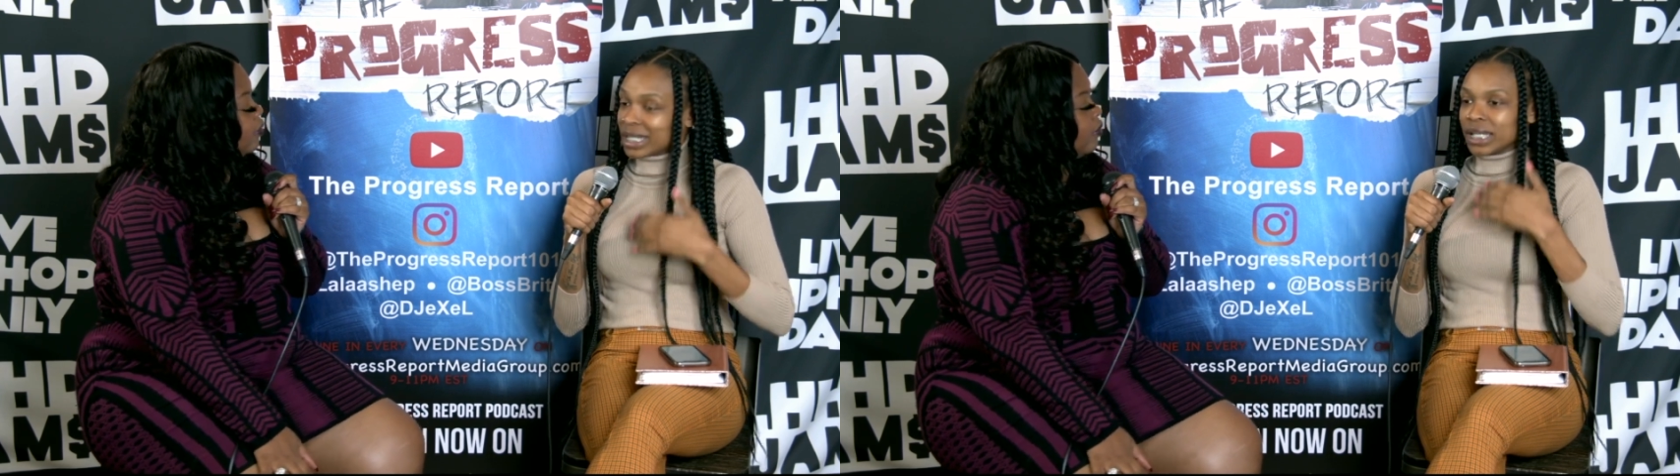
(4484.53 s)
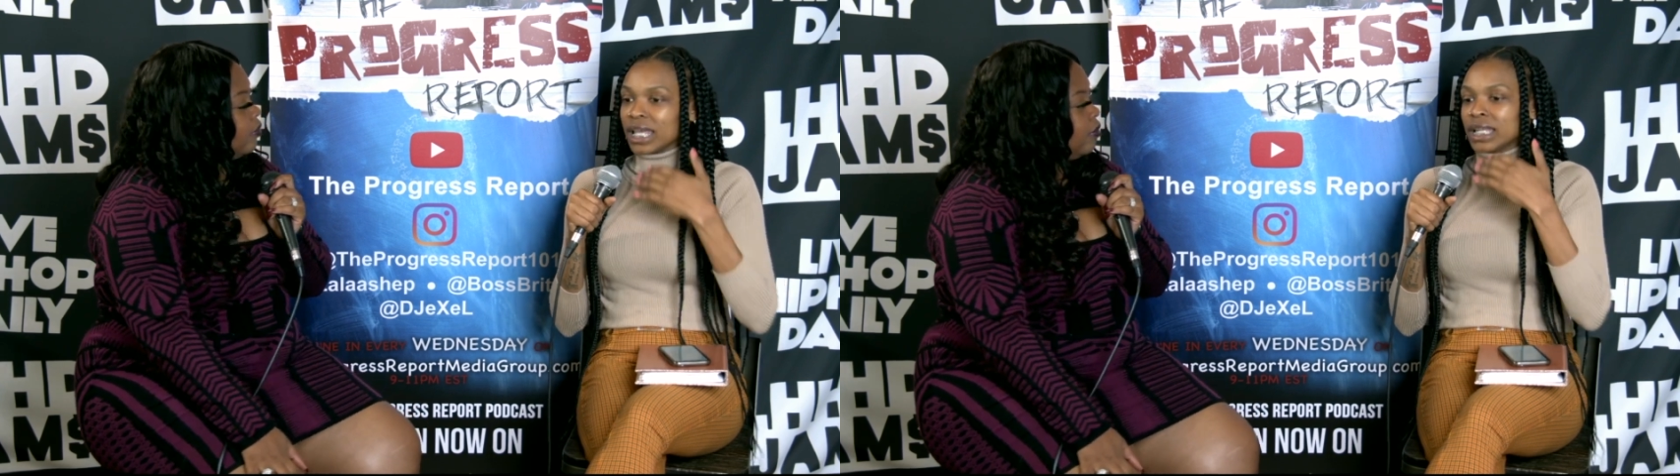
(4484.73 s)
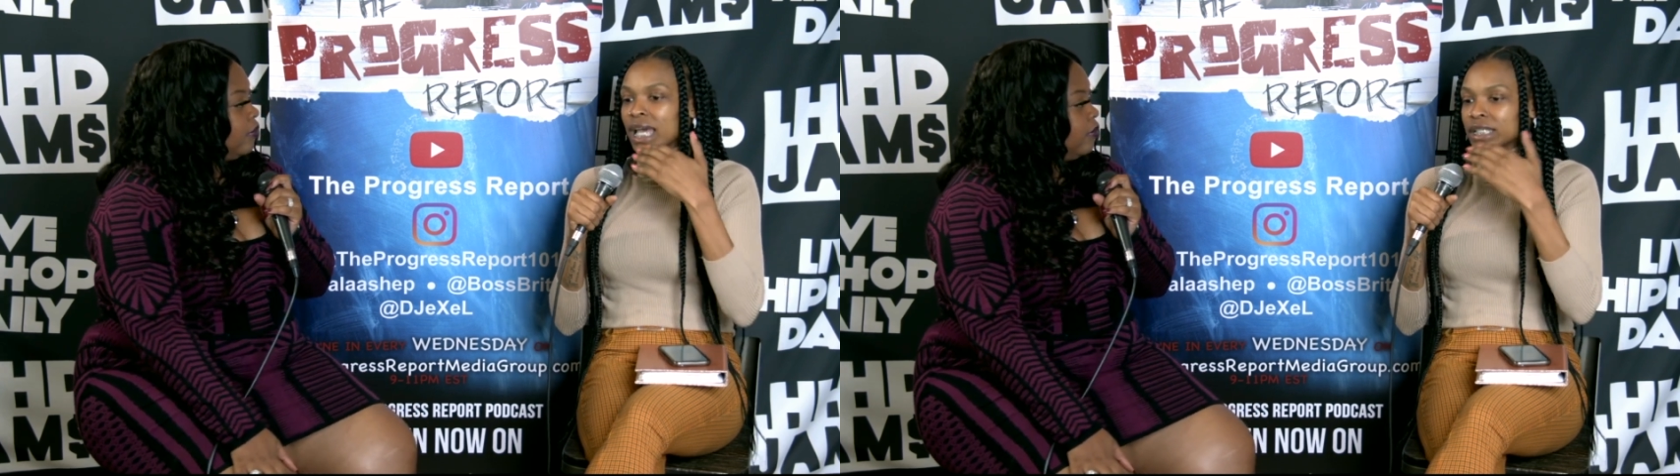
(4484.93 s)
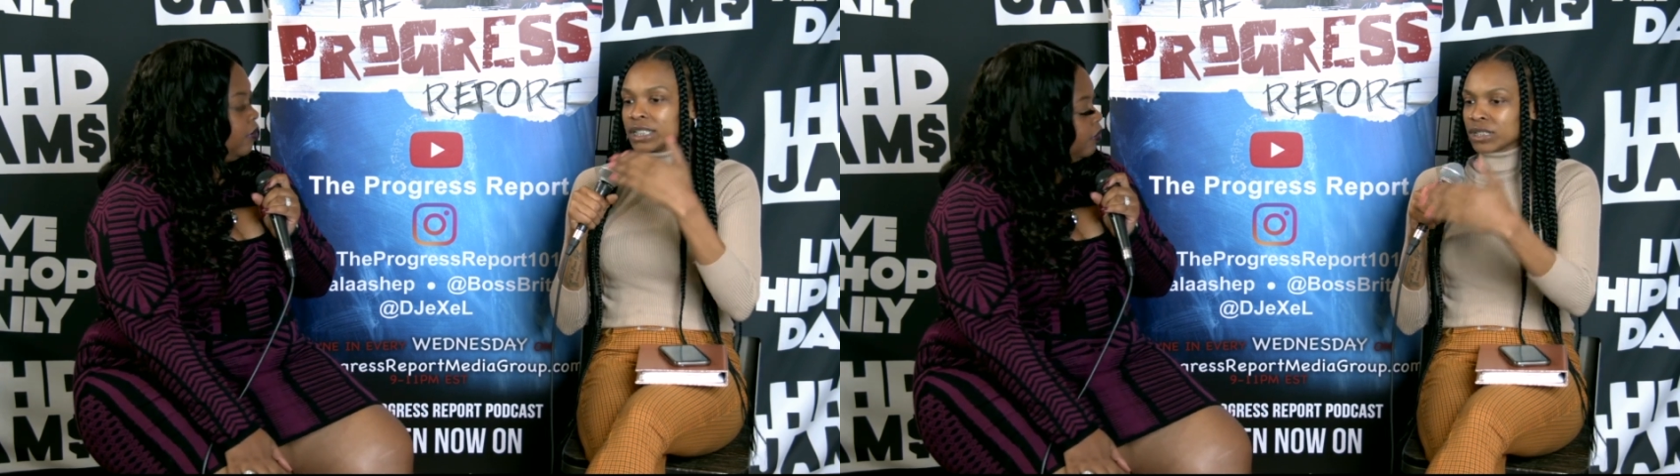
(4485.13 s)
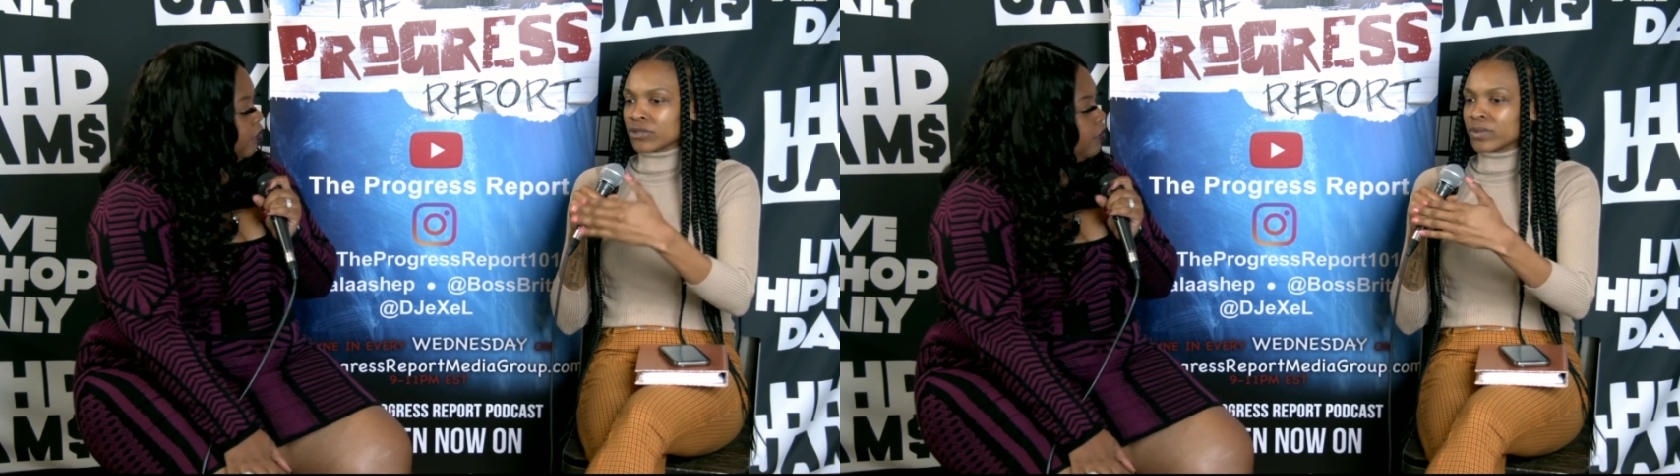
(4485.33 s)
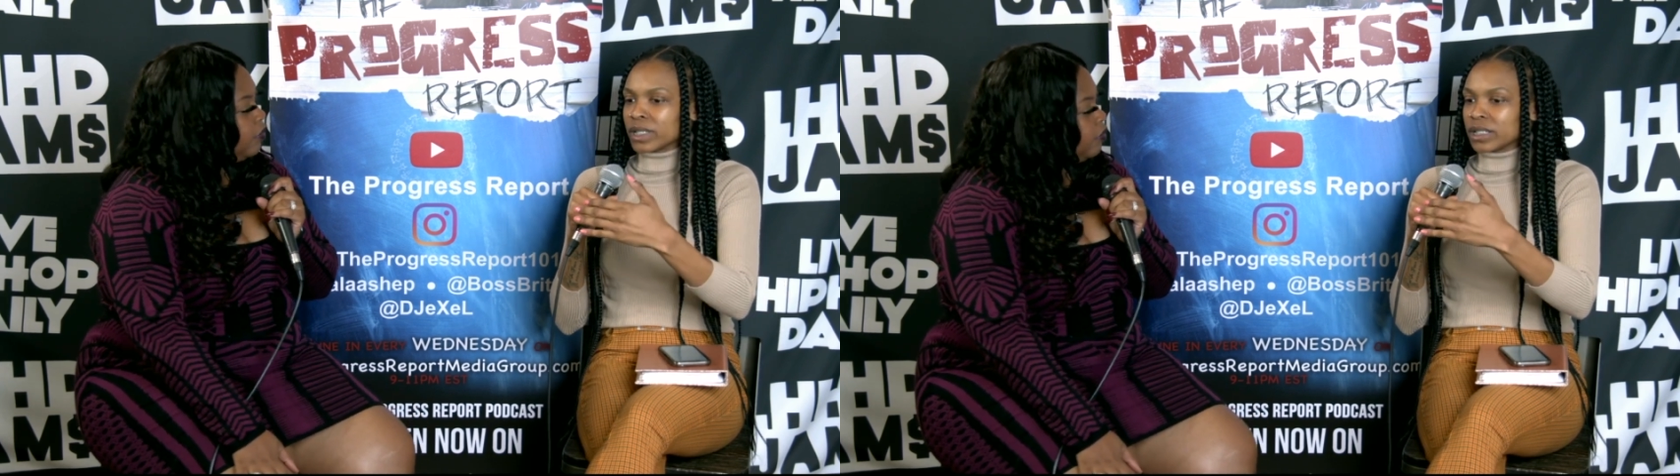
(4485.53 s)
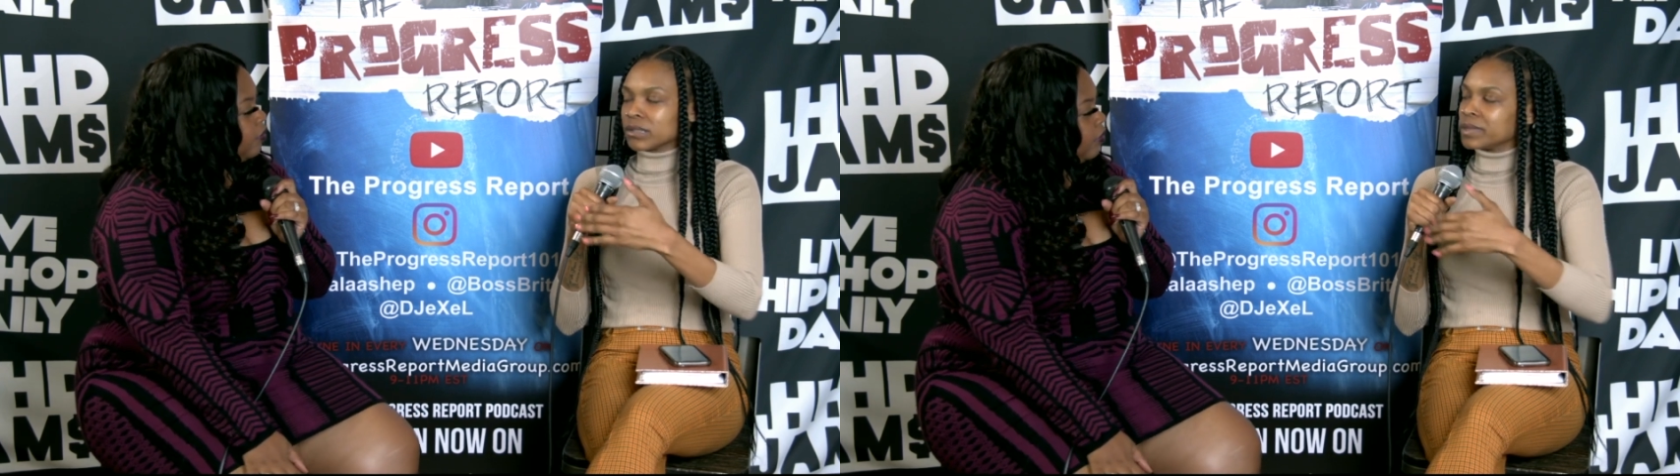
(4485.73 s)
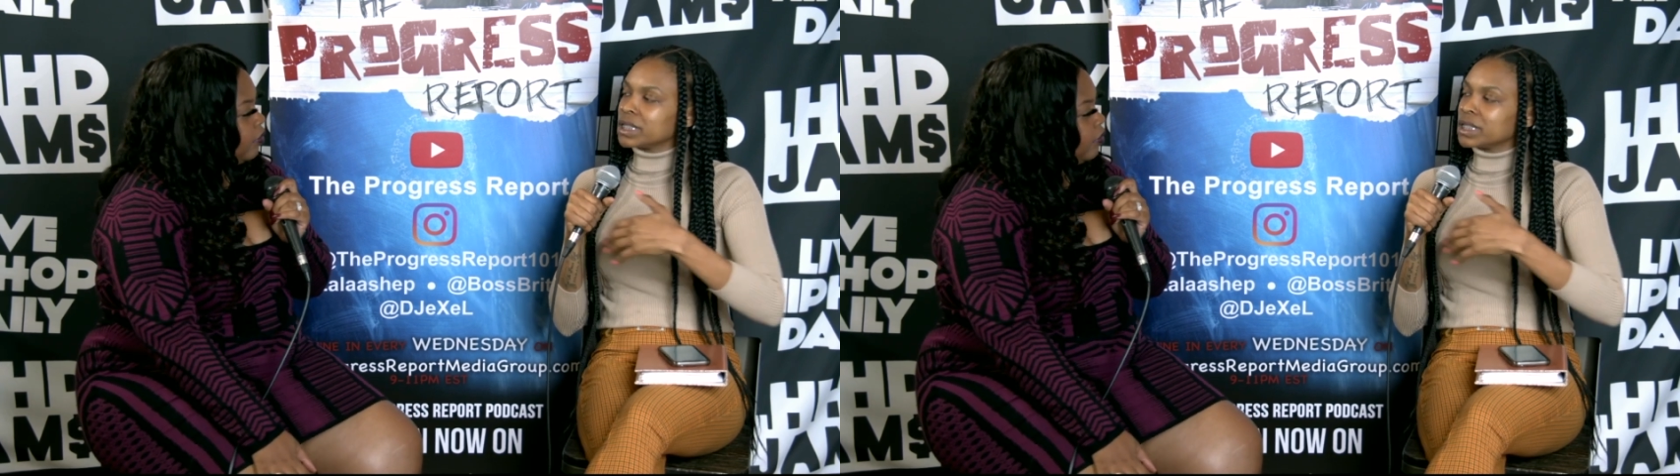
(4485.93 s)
and not just careers,